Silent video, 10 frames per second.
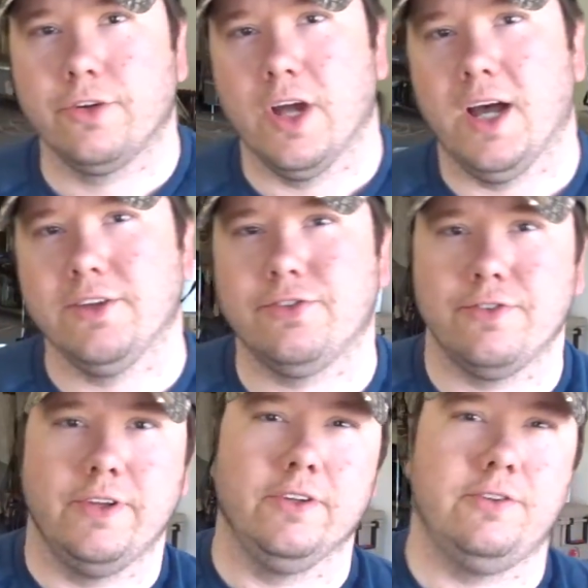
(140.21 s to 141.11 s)

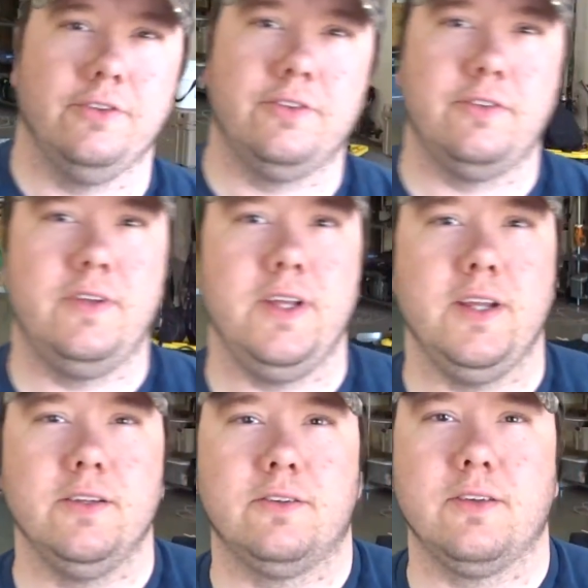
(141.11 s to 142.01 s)
guys, this is the
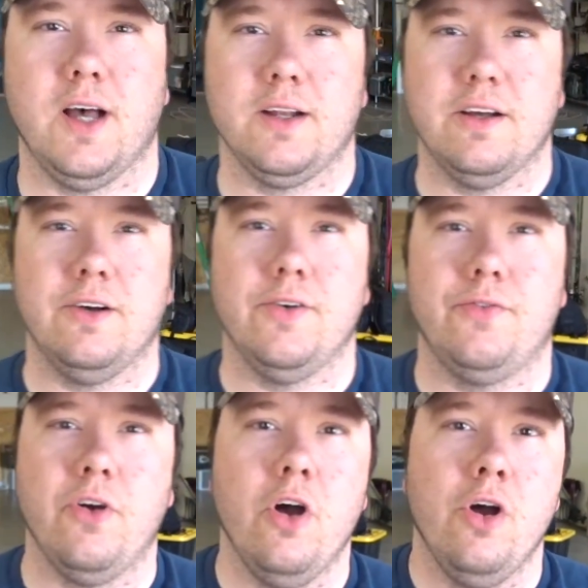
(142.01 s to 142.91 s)
inside
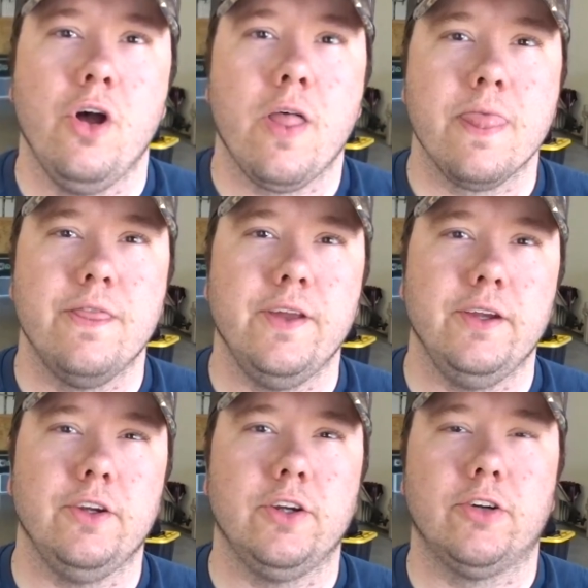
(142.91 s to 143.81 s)
of
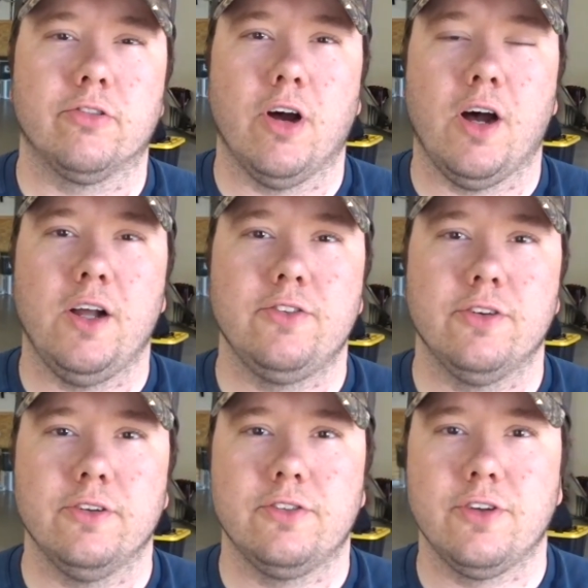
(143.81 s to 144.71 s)
the garage
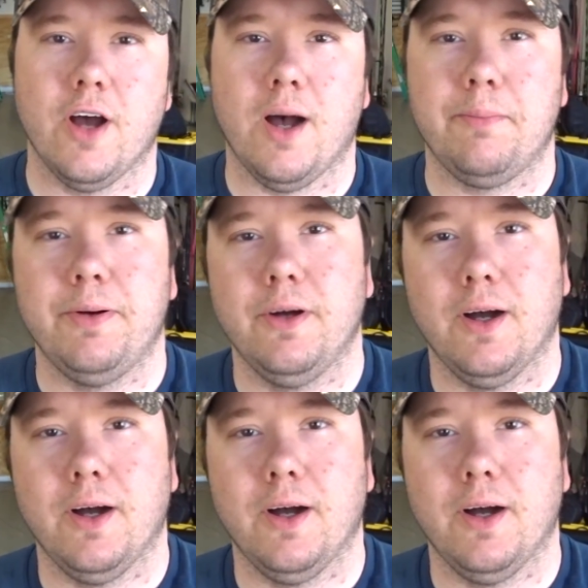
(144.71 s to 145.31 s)
shop.